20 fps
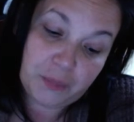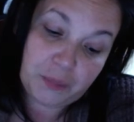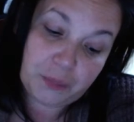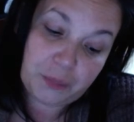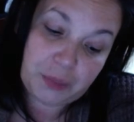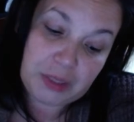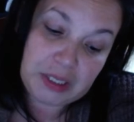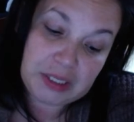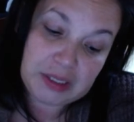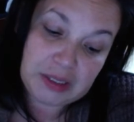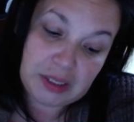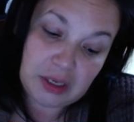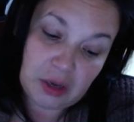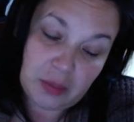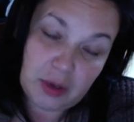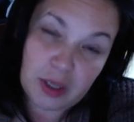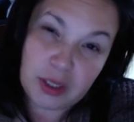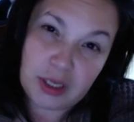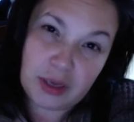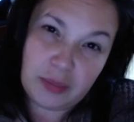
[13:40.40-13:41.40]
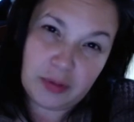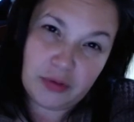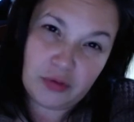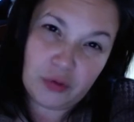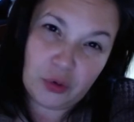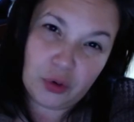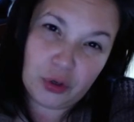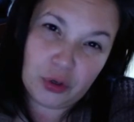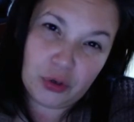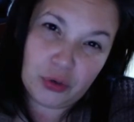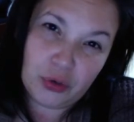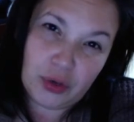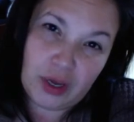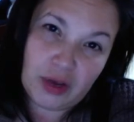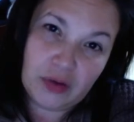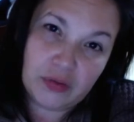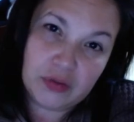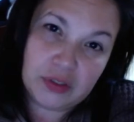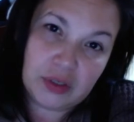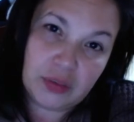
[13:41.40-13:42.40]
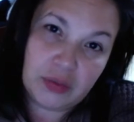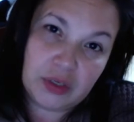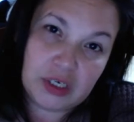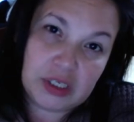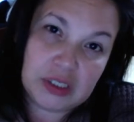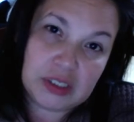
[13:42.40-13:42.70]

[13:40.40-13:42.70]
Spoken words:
Please think about that before you have something